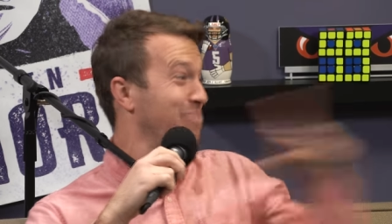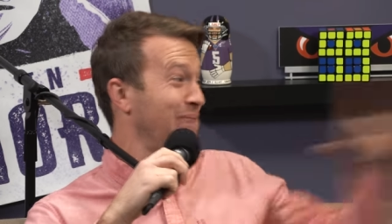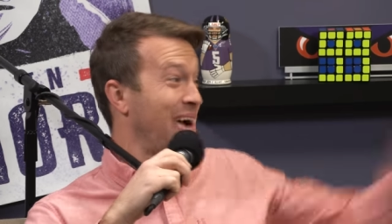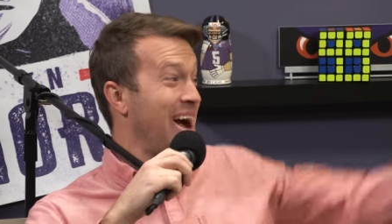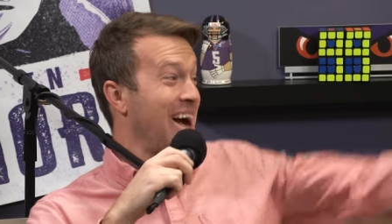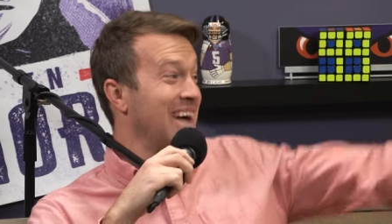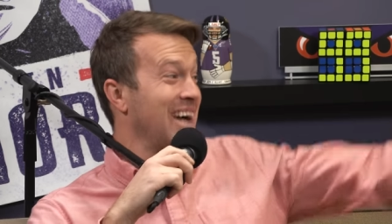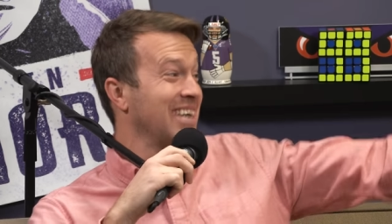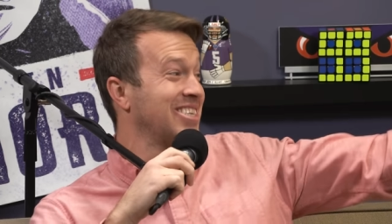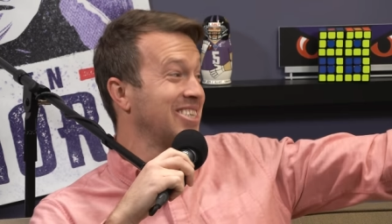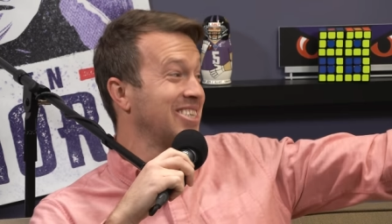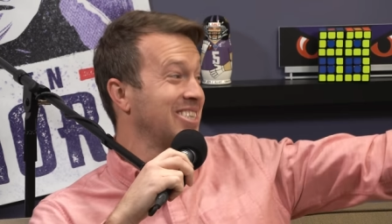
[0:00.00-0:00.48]

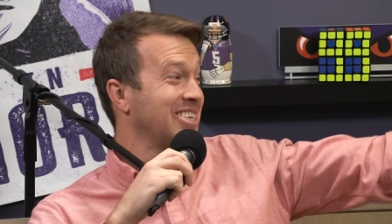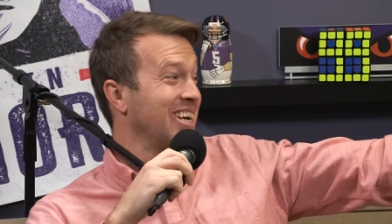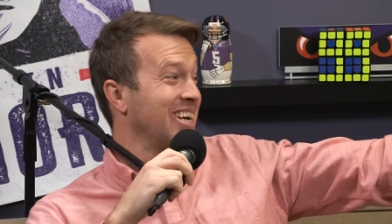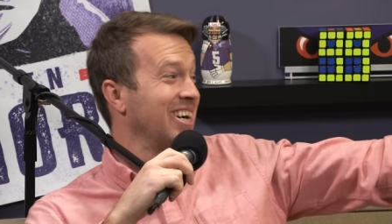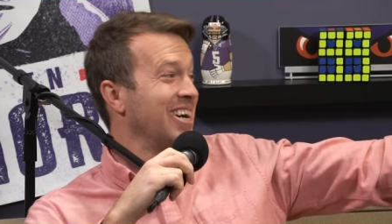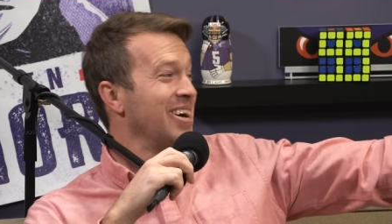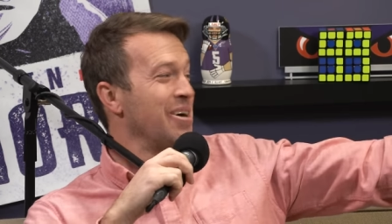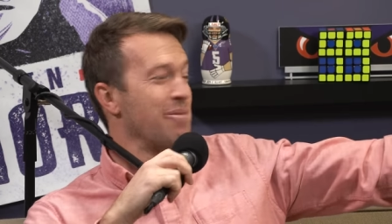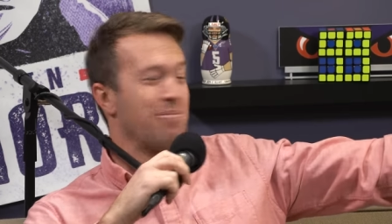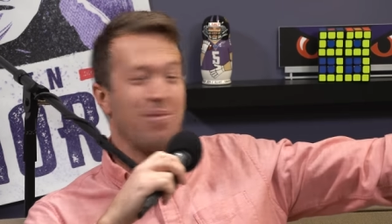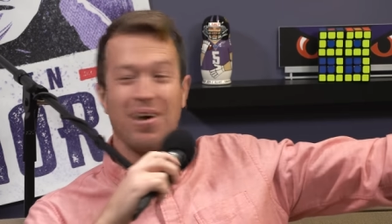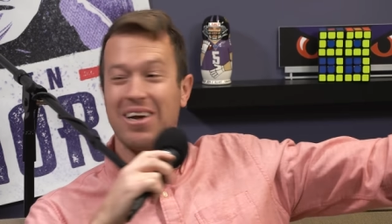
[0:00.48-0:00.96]
surprise.
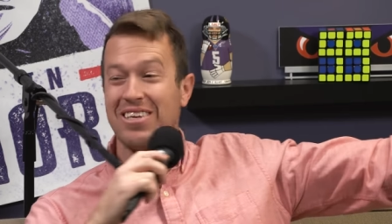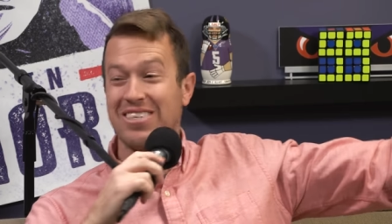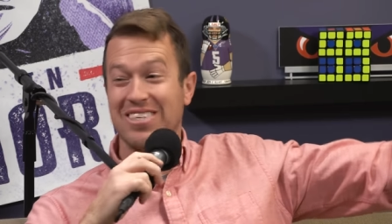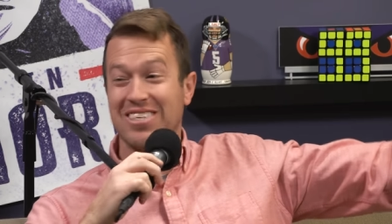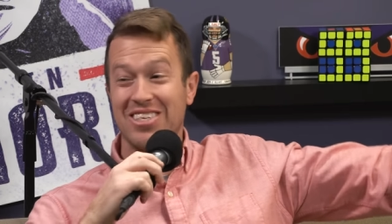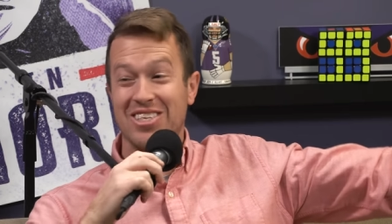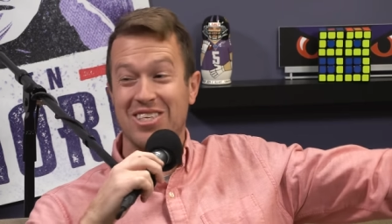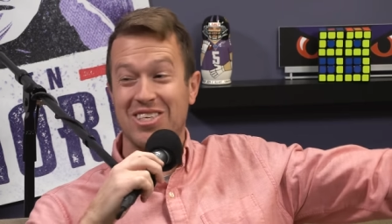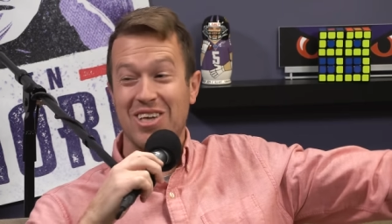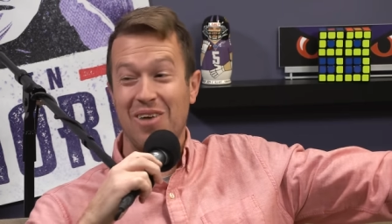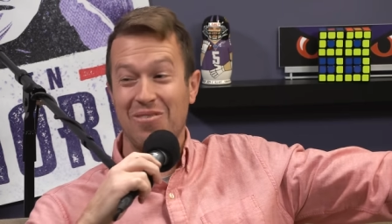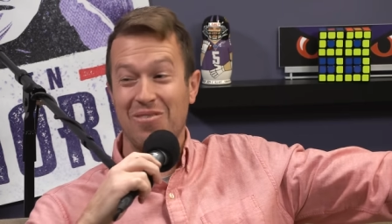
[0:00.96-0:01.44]
You.
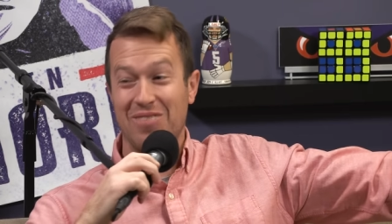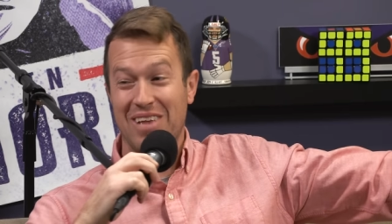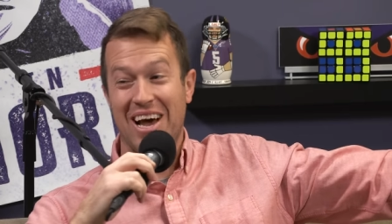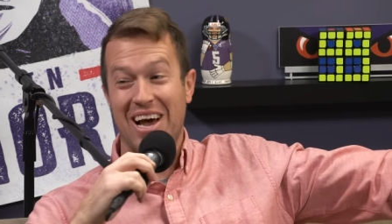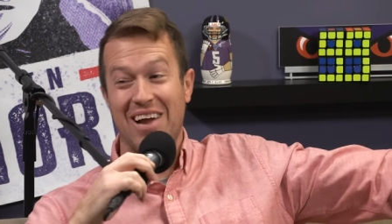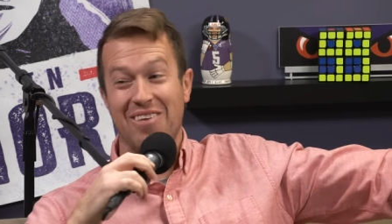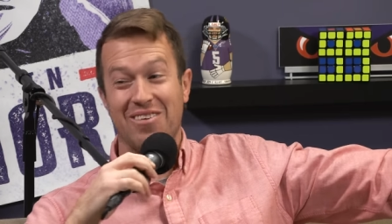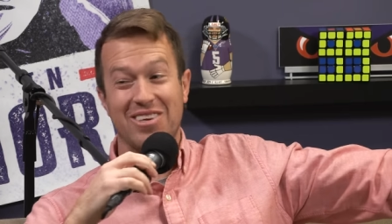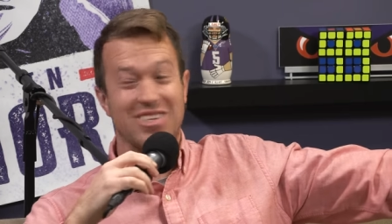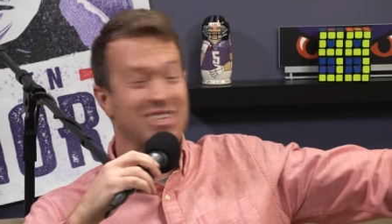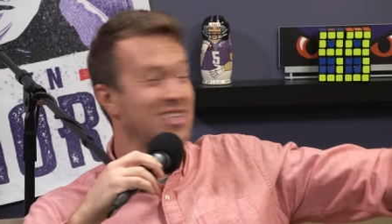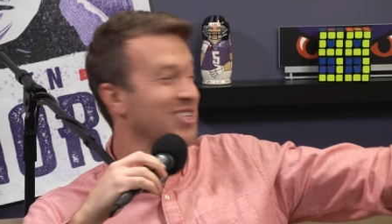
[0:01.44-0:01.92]
Bryson
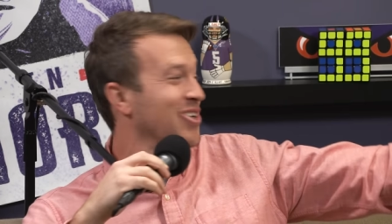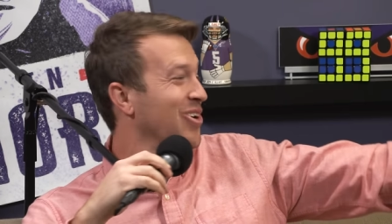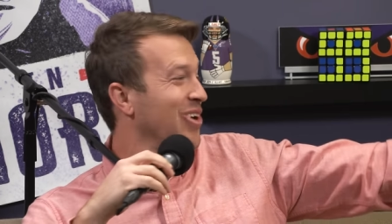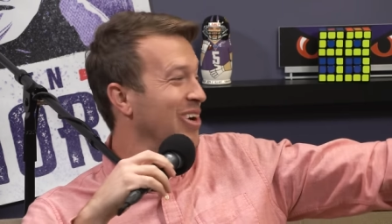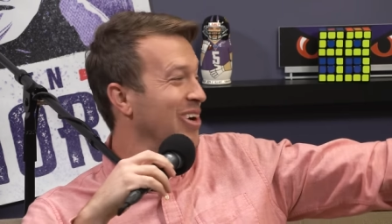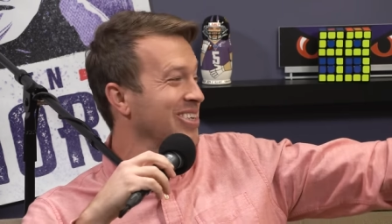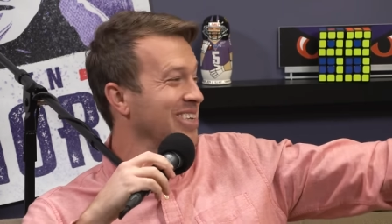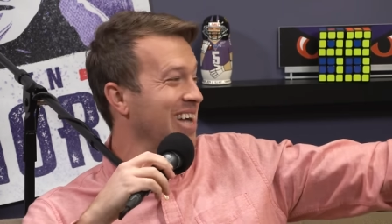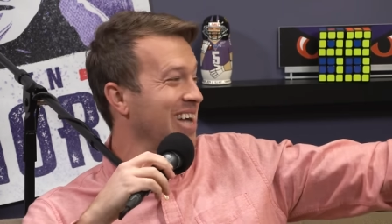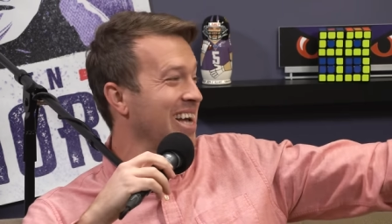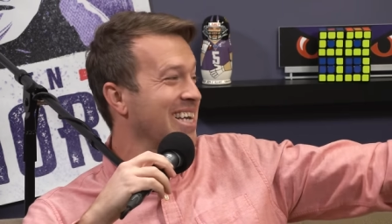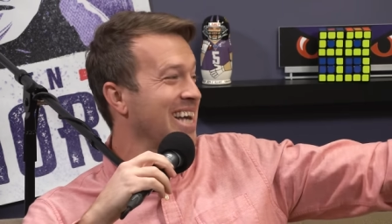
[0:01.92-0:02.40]
jumped out of his
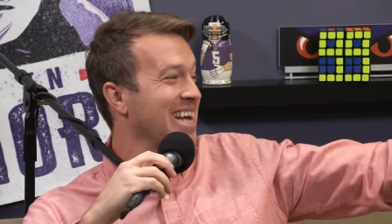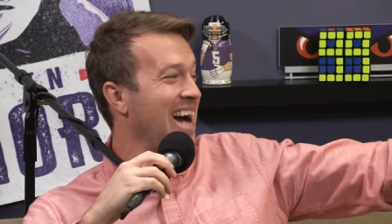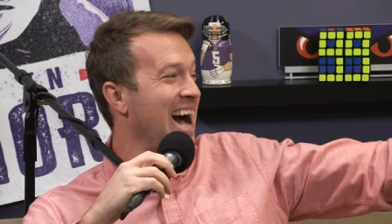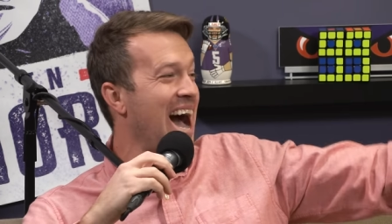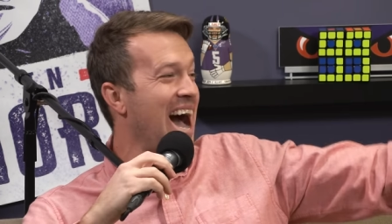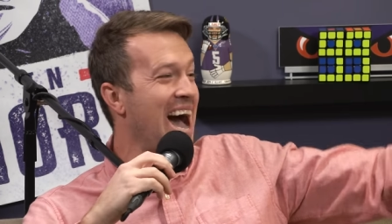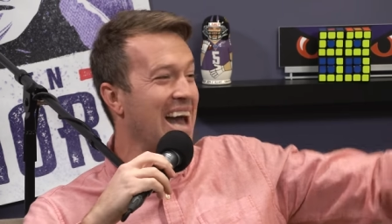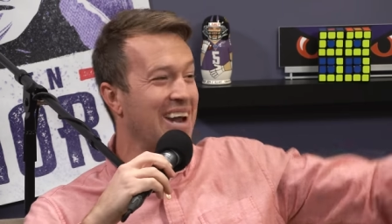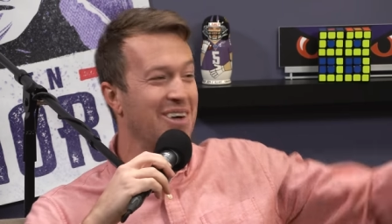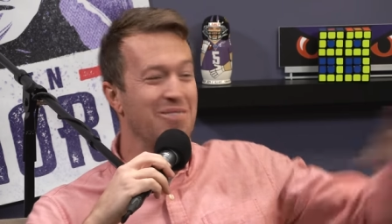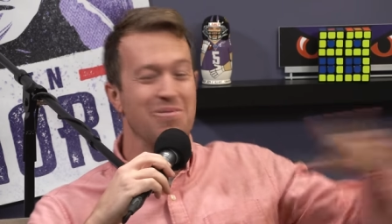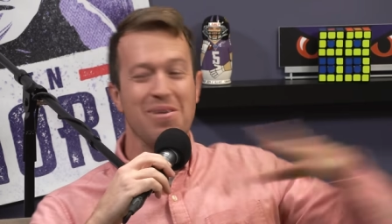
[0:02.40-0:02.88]
shorts. I
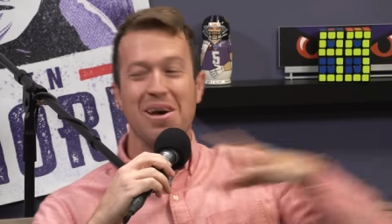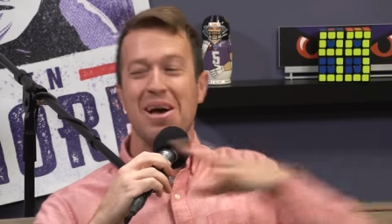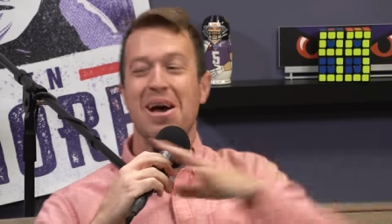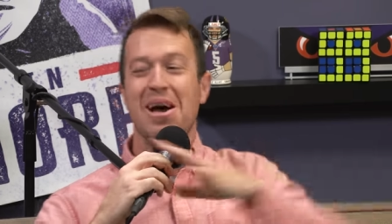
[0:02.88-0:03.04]
got